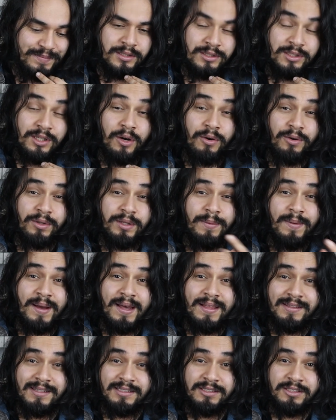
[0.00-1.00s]
So the
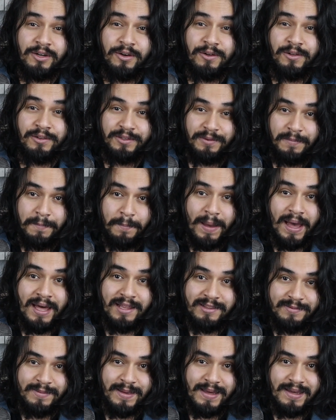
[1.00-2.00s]
band is called
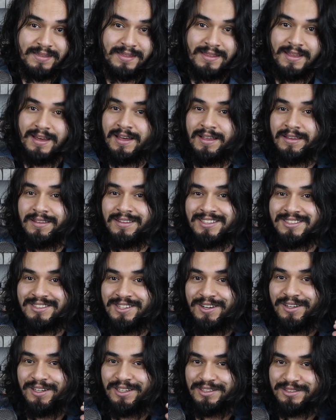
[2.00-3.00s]
Band-maid and the
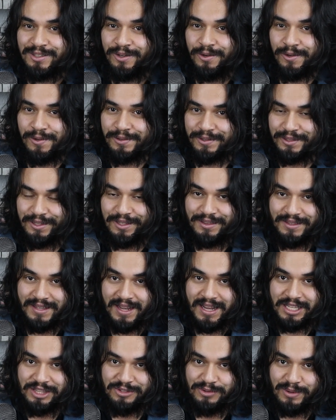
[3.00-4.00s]
song is called
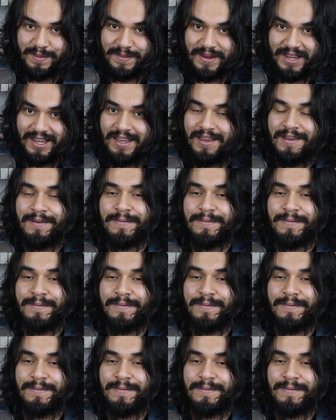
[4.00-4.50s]
Daydreaming.